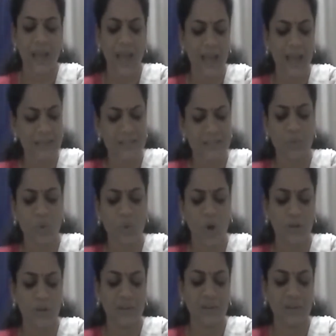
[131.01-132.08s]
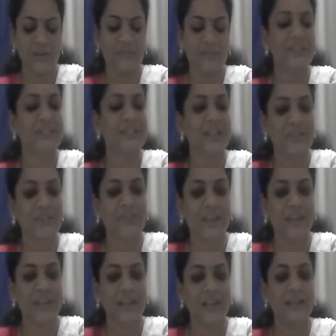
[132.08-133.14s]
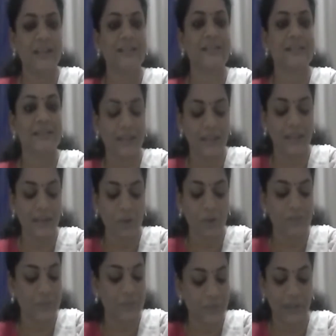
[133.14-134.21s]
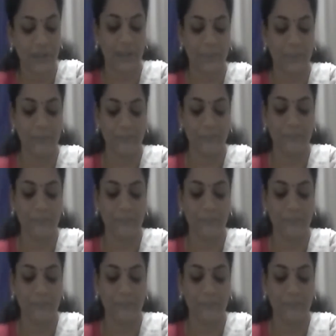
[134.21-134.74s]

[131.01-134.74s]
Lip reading: and so on, which I feel it's need of the time.